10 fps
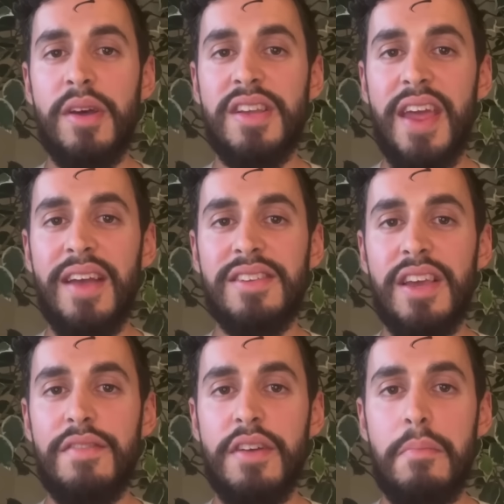
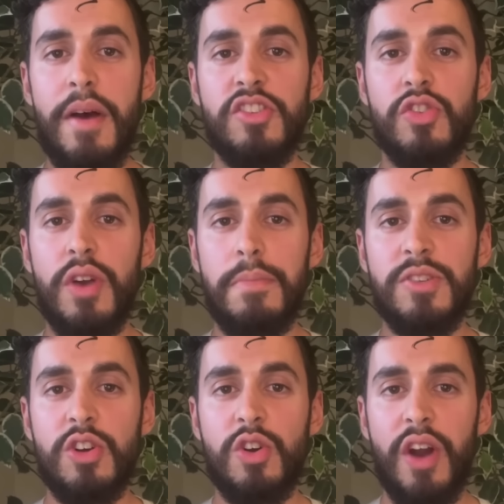hilarious how he thinks he is
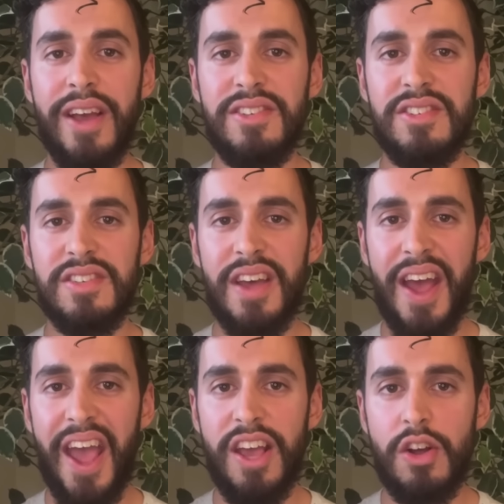defending the
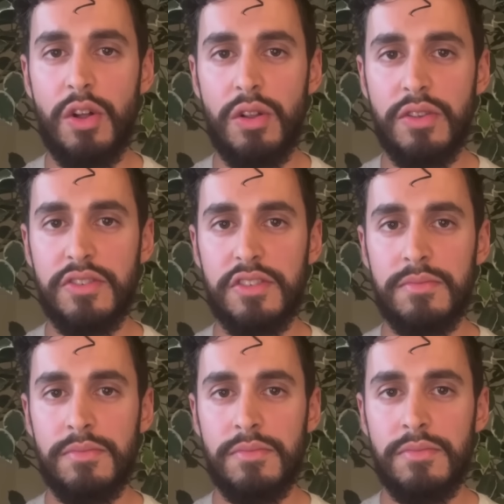honor and
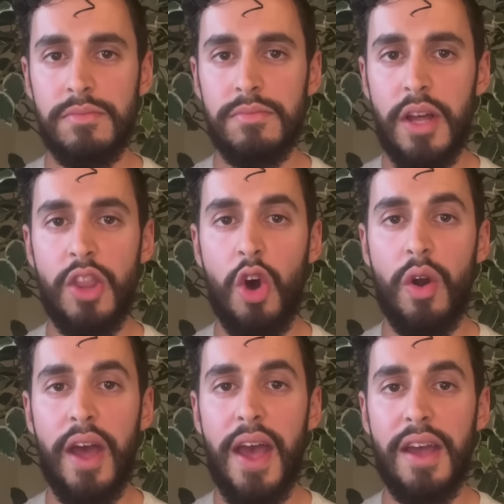sanctity of the Bible
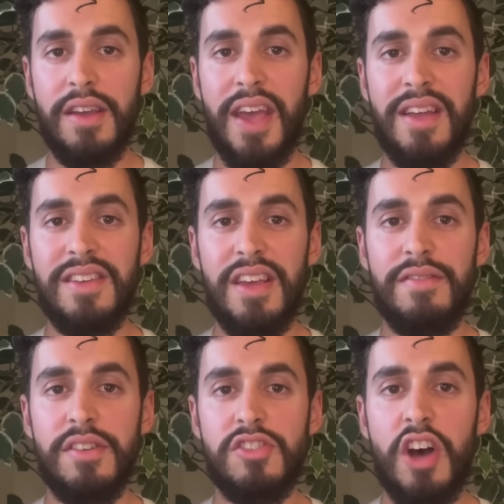by putting
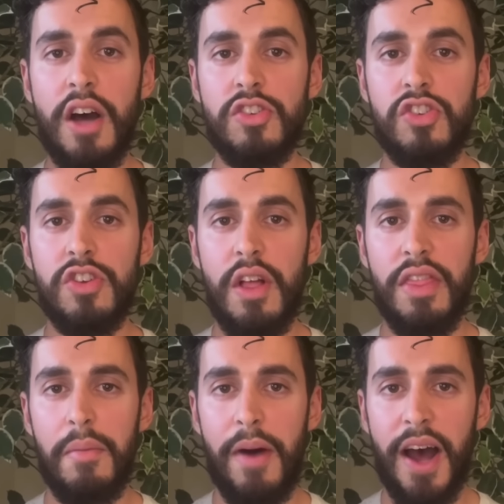Islam
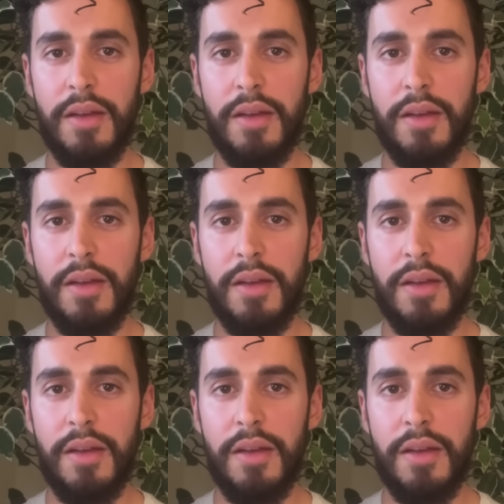down.